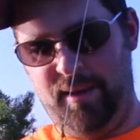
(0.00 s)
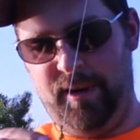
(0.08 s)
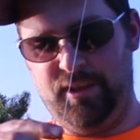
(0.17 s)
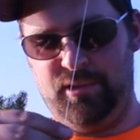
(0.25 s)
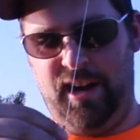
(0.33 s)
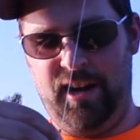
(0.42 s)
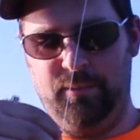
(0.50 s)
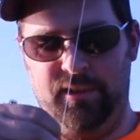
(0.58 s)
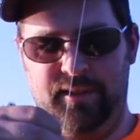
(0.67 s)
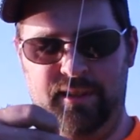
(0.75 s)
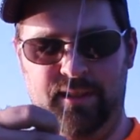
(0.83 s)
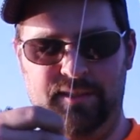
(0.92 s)
time I tried
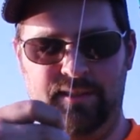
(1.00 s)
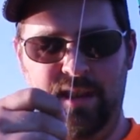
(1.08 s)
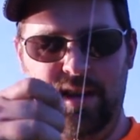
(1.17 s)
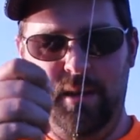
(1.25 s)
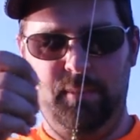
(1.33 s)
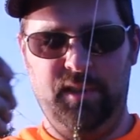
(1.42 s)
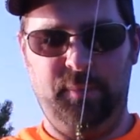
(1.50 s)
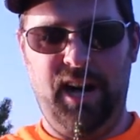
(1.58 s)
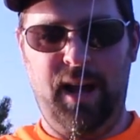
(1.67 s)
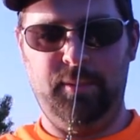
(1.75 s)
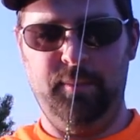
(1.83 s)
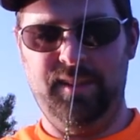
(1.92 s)
one of these, but the
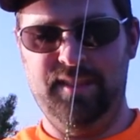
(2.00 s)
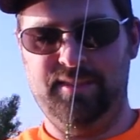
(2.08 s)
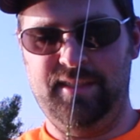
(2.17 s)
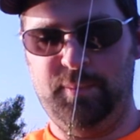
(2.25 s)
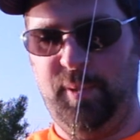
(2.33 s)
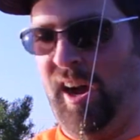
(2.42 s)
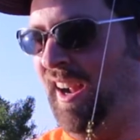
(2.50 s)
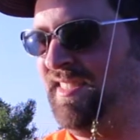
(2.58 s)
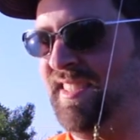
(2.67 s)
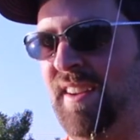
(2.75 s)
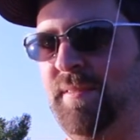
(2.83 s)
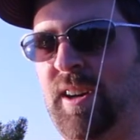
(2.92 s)
problem is this
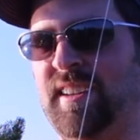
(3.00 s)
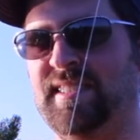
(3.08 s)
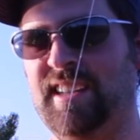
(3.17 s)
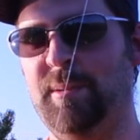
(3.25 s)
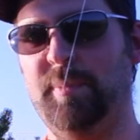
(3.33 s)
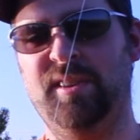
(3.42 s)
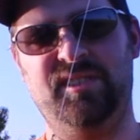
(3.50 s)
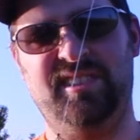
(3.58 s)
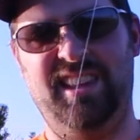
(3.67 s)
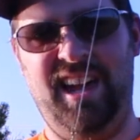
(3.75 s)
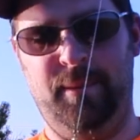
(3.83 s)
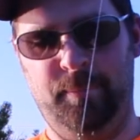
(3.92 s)
pond's not very deep and there's
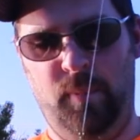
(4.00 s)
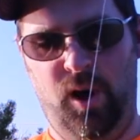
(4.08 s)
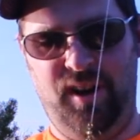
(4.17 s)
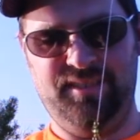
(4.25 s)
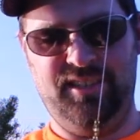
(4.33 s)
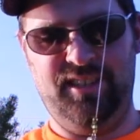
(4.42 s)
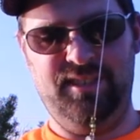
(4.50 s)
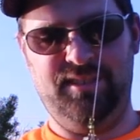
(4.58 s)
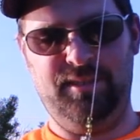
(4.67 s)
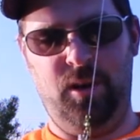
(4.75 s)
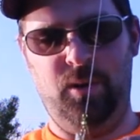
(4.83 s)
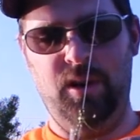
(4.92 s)
a lot of moss in it,
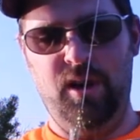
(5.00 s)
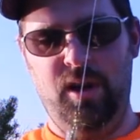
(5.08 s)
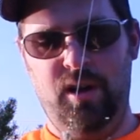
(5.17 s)
so